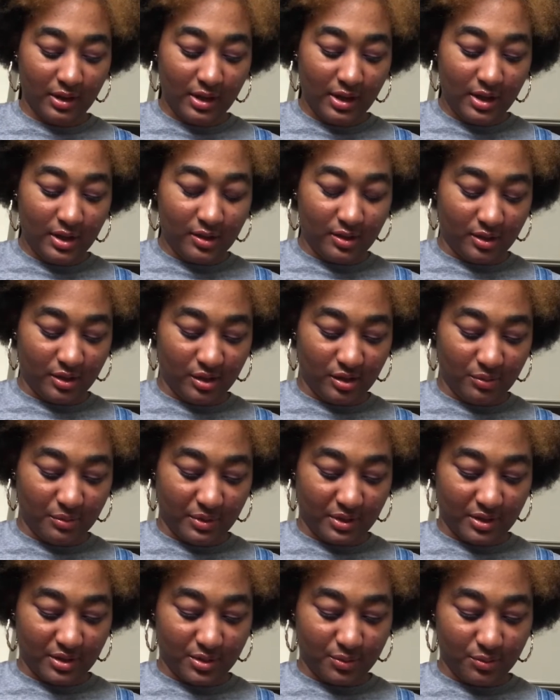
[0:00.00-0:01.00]
I would
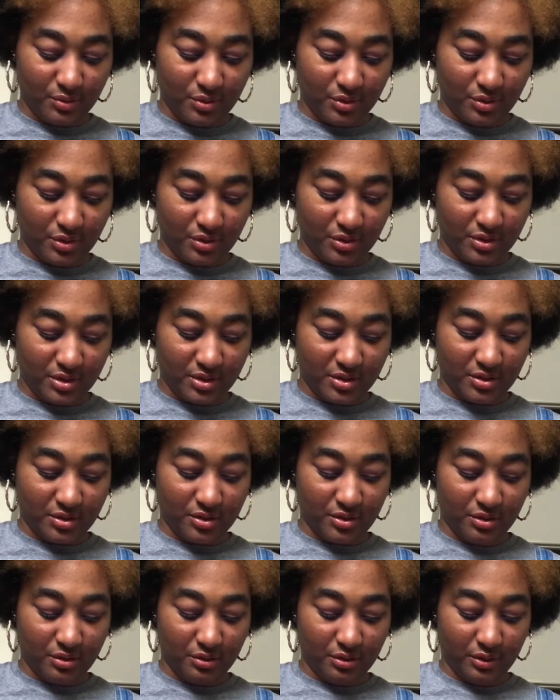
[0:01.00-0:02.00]
find
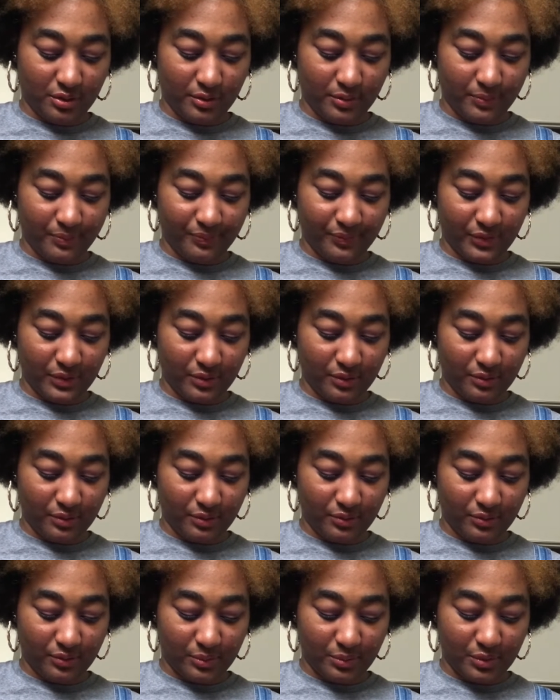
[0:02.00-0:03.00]
Americans
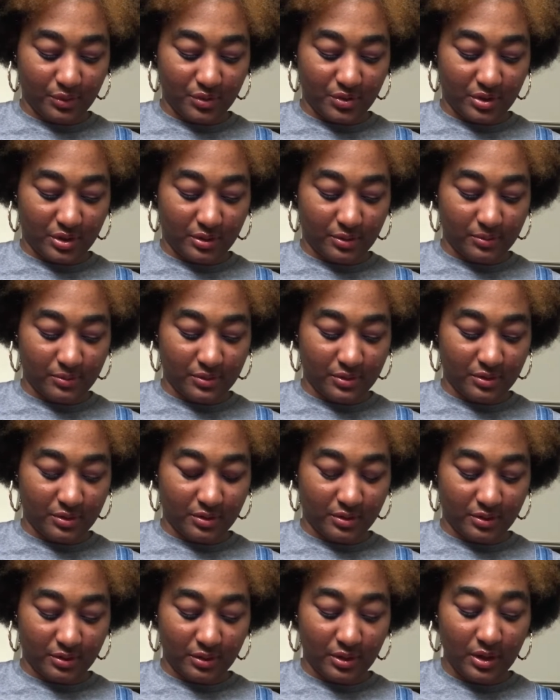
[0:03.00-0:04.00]

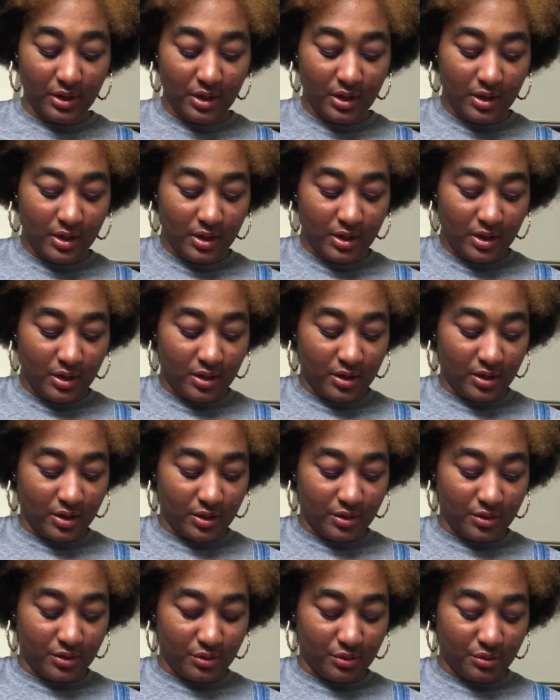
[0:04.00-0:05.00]
fans. That's a
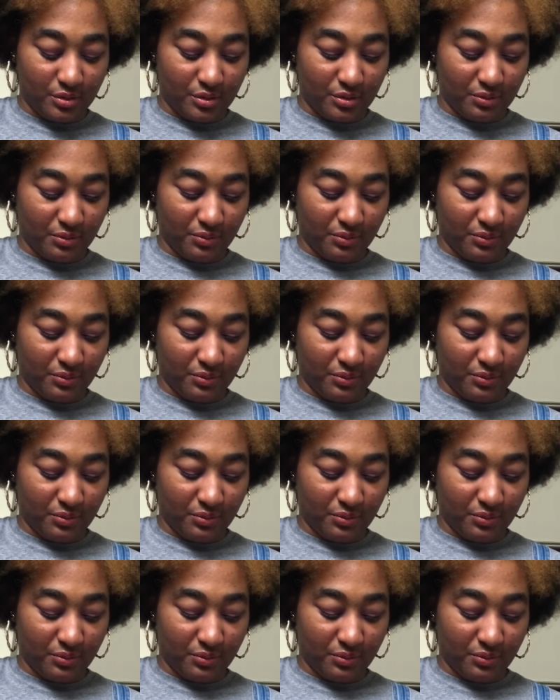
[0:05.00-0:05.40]
grammatical error.